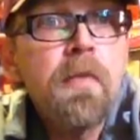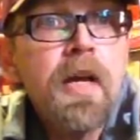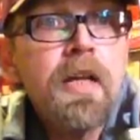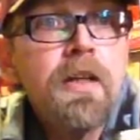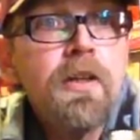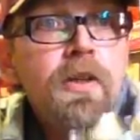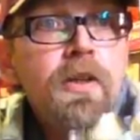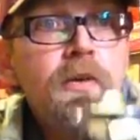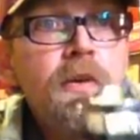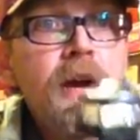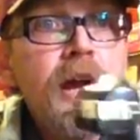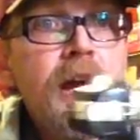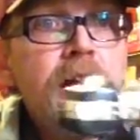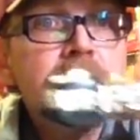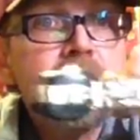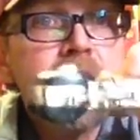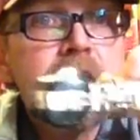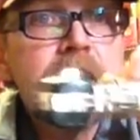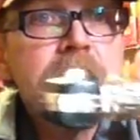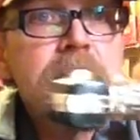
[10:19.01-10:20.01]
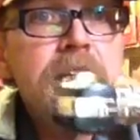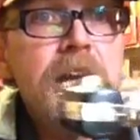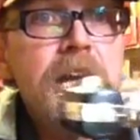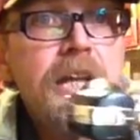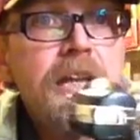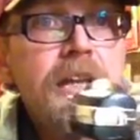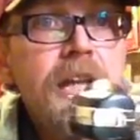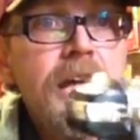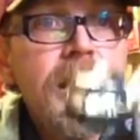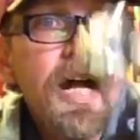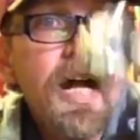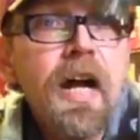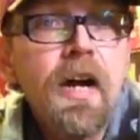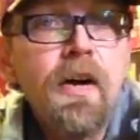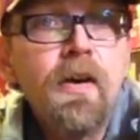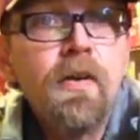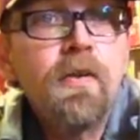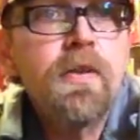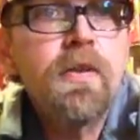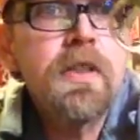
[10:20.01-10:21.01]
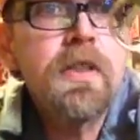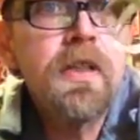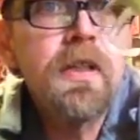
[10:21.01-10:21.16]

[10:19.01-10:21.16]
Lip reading: I do have to sand that out.